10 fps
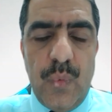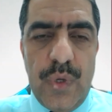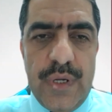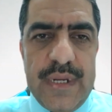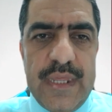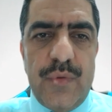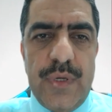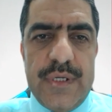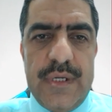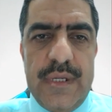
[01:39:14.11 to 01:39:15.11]
were
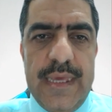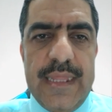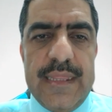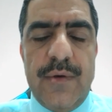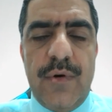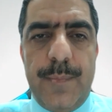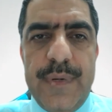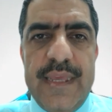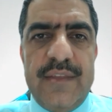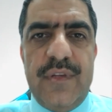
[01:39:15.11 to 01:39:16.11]
graduated and they were
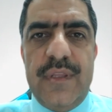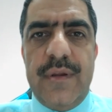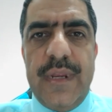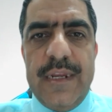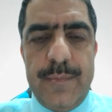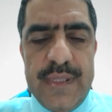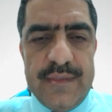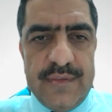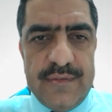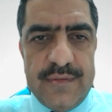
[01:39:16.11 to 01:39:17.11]
placed in the right
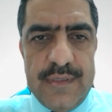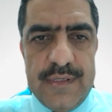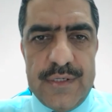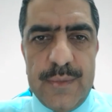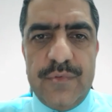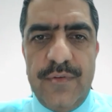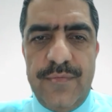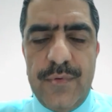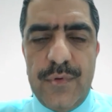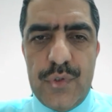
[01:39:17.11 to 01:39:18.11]
places in terms
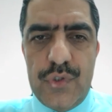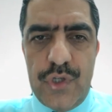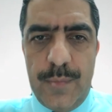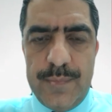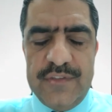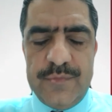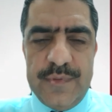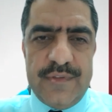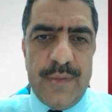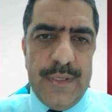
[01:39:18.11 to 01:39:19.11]
of job
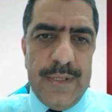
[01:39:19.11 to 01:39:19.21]
placements,